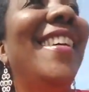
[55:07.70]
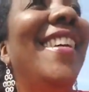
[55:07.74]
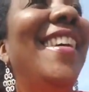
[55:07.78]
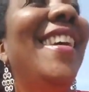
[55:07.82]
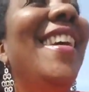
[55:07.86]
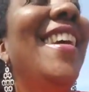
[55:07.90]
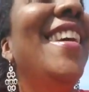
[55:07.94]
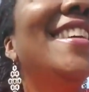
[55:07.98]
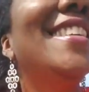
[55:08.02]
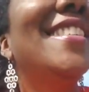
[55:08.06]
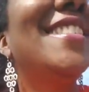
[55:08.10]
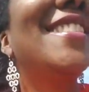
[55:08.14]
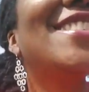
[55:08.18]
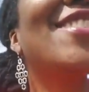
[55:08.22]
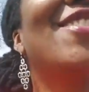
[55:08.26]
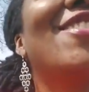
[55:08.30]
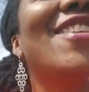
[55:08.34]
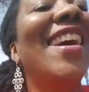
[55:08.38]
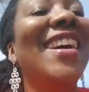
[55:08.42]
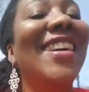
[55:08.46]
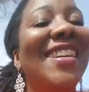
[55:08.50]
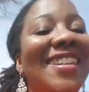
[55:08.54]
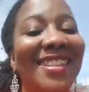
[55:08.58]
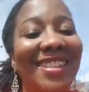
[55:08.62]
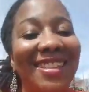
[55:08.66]
so I
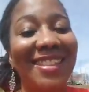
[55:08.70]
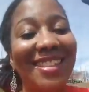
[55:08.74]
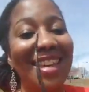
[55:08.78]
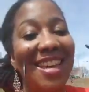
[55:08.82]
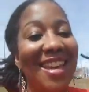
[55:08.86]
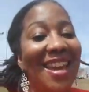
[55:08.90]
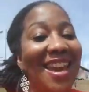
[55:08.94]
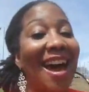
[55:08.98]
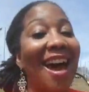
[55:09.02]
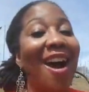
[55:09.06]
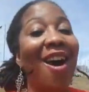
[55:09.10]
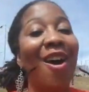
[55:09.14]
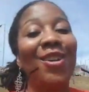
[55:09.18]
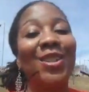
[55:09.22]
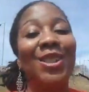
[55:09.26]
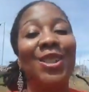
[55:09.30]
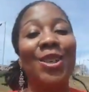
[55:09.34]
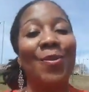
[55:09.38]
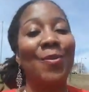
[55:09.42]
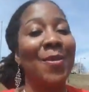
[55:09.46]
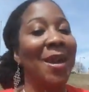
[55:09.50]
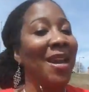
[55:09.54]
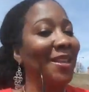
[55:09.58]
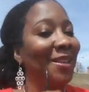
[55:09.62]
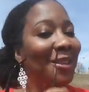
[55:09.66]
could see. I also
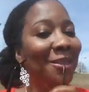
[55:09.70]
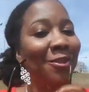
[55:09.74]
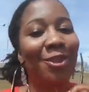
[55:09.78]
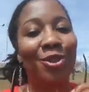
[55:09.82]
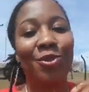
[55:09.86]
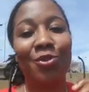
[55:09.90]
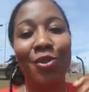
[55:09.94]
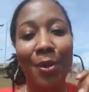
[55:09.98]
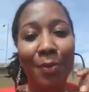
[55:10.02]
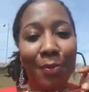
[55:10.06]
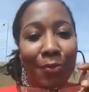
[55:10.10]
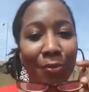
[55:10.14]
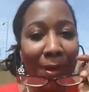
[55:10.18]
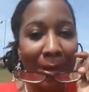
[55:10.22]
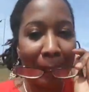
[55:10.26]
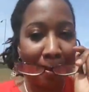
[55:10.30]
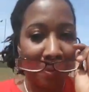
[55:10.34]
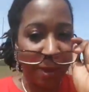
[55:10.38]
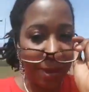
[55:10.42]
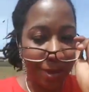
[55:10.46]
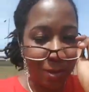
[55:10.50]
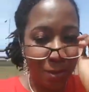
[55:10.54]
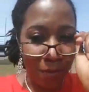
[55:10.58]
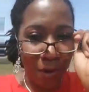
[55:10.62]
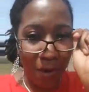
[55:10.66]
made the script a bit
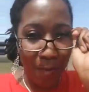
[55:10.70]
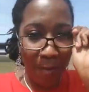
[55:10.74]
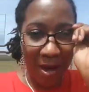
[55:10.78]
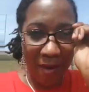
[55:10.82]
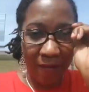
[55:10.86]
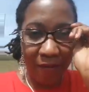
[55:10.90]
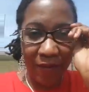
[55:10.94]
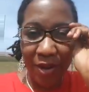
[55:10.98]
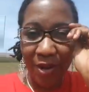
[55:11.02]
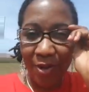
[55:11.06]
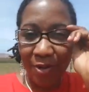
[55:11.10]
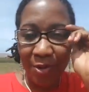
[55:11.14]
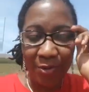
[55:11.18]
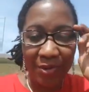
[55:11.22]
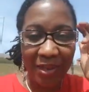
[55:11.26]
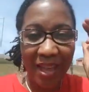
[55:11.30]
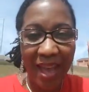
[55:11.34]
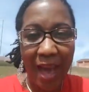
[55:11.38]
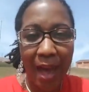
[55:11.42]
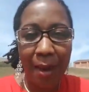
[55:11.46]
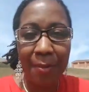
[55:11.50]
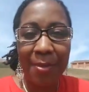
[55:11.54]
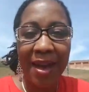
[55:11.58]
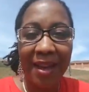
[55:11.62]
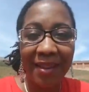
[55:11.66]
bigger on my phone. How
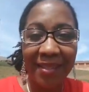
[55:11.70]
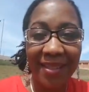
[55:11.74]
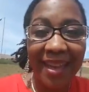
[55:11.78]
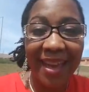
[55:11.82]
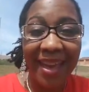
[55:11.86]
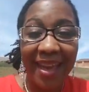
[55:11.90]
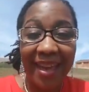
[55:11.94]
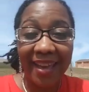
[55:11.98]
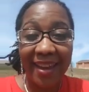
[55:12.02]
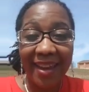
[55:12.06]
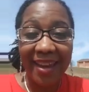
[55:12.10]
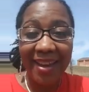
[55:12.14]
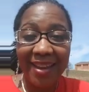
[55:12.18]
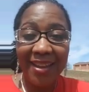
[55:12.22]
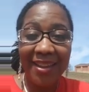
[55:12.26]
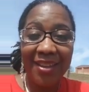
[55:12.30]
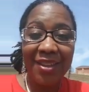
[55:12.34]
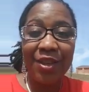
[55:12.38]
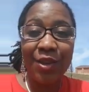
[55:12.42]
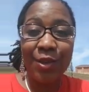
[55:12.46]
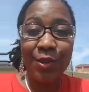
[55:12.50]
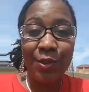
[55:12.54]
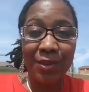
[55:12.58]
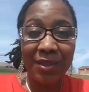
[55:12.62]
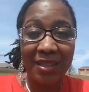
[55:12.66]
about that?
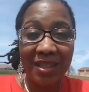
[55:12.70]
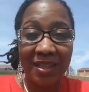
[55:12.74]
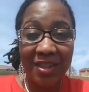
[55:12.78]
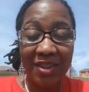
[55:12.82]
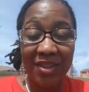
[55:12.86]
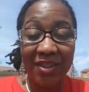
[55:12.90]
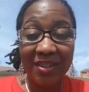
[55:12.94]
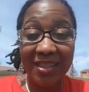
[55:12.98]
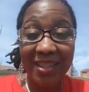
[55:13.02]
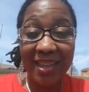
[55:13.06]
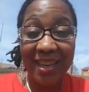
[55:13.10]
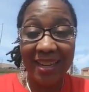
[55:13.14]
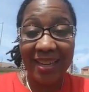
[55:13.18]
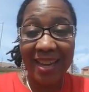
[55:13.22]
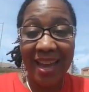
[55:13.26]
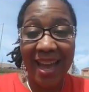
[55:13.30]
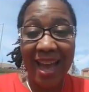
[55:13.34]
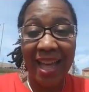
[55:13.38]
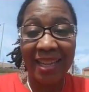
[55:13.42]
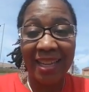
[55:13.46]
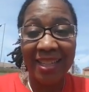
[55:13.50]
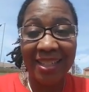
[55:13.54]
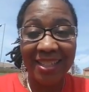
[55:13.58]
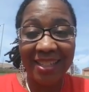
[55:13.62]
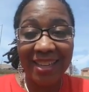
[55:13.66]
Using your
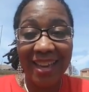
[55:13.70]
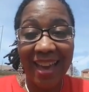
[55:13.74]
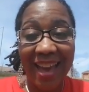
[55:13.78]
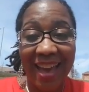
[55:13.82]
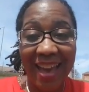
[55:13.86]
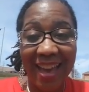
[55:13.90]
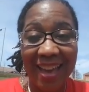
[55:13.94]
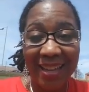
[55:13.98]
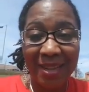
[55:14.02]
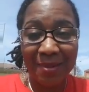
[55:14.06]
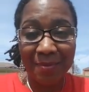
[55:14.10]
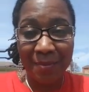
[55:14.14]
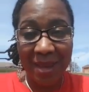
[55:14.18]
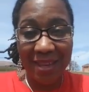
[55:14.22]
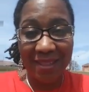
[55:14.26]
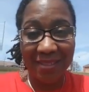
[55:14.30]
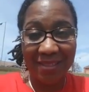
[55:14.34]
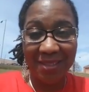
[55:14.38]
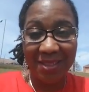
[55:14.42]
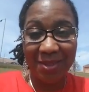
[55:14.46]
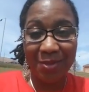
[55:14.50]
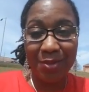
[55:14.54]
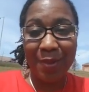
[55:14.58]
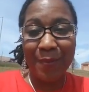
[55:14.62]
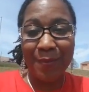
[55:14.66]
technology. I had to make the
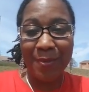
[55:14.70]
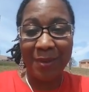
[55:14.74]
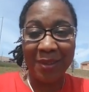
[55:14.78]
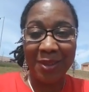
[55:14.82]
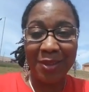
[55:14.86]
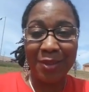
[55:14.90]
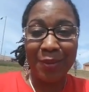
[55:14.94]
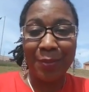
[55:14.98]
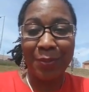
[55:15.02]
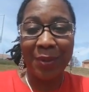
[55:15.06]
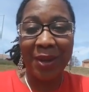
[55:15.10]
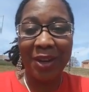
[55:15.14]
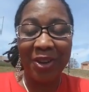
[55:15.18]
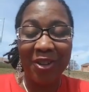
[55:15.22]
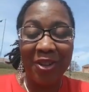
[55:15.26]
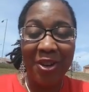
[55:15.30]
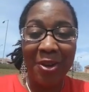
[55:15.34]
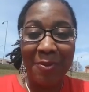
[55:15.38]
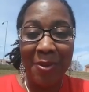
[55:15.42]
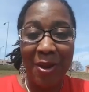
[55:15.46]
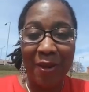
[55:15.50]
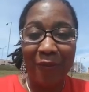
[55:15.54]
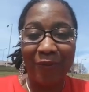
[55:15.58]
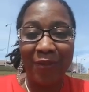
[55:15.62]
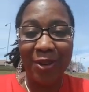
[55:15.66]
script a little bigger on
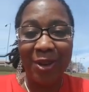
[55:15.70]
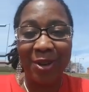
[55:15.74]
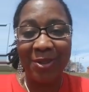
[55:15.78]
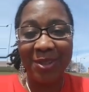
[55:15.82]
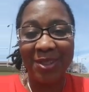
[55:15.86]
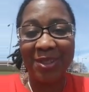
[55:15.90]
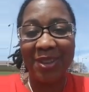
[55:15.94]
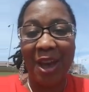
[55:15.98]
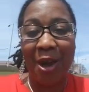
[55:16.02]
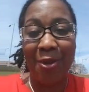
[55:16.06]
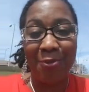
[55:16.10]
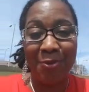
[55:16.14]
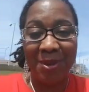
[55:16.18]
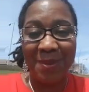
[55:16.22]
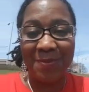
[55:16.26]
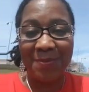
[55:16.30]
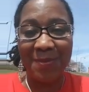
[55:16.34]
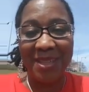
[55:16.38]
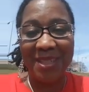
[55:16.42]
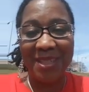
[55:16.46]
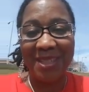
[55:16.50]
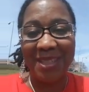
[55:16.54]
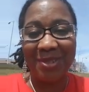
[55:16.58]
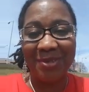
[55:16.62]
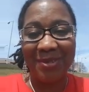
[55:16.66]
my phone so I wouldn't be
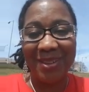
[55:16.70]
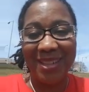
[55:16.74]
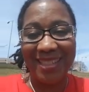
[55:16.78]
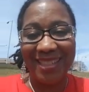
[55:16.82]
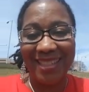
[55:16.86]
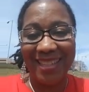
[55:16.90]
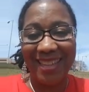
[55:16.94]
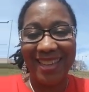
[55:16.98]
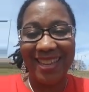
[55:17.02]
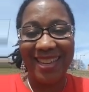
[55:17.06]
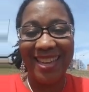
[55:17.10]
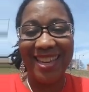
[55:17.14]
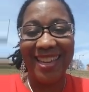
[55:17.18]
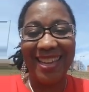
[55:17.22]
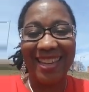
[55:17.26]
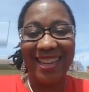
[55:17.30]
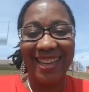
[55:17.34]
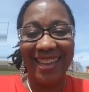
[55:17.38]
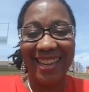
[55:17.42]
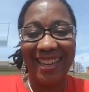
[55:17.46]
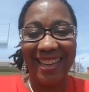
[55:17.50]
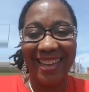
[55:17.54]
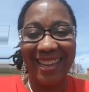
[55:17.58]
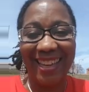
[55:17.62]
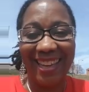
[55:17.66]
squinting
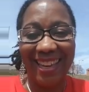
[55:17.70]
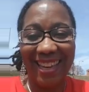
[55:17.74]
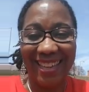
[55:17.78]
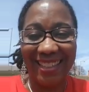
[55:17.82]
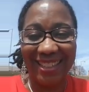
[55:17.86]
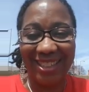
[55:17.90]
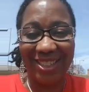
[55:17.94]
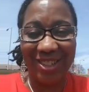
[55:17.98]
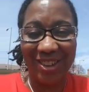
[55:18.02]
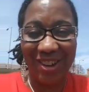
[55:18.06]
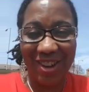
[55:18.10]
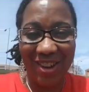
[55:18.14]
at y'all.